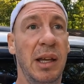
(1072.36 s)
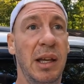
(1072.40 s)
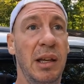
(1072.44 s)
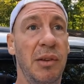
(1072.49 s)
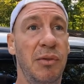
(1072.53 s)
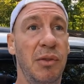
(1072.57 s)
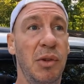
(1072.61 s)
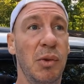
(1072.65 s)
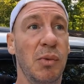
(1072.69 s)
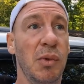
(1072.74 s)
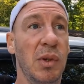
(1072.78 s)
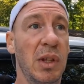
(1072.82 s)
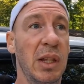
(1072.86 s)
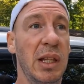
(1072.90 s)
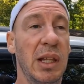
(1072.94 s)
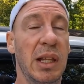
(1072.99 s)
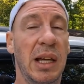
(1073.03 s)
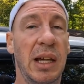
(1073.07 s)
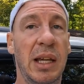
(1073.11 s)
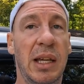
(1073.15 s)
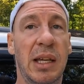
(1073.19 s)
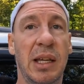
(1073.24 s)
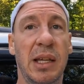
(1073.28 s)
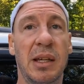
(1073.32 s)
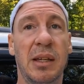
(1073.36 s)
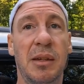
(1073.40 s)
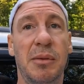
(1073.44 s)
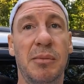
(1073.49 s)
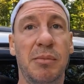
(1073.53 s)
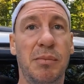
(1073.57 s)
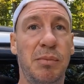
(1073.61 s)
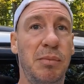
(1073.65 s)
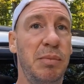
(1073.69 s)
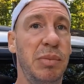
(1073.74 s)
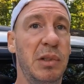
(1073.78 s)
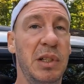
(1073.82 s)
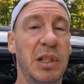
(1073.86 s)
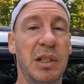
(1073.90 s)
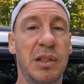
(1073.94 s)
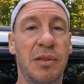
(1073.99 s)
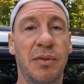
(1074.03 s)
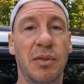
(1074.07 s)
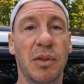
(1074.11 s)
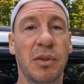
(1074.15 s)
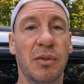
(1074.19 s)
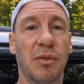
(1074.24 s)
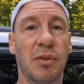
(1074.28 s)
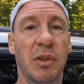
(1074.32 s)
If you really like it, please
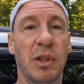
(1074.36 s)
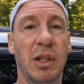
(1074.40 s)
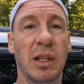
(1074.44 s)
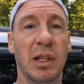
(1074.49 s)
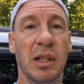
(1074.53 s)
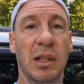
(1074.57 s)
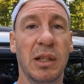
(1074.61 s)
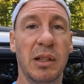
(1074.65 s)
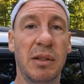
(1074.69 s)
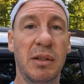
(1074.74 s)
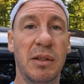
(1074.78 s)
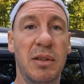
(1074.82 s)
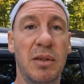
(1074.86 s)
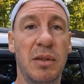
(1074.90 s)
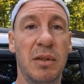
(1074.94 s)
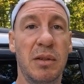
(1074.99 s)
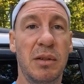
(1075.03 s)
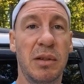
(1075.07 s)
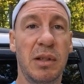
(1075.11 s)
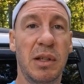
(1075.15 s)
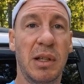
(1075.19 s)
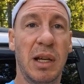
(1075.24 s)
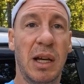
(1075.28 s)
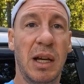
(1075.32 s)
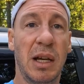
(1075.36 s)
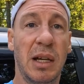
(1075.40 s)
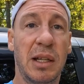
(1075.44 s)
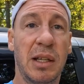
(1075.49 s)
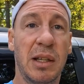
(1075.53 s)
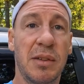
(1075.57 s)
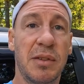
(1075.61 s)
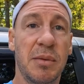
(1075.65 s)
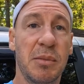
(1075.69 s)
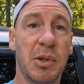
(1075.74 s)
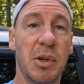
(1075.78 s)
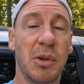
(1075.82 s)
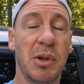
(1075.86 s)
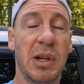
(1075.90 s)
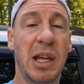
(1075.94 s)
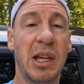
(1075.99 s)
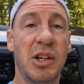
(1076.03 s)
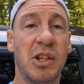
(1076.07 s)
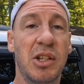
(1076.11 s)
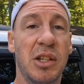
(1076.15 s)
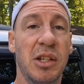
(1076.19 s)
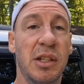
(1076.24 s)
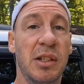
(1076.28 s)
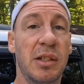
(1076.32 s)
feel free to uh, get some
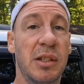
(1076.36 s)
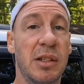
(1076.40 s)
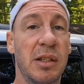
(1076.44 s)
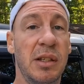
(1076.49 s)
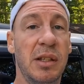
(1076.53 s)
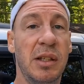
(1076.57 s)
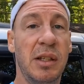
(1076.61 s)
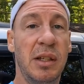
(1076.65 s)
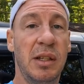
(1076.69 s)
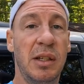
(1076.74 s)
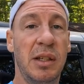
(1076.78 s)
donations.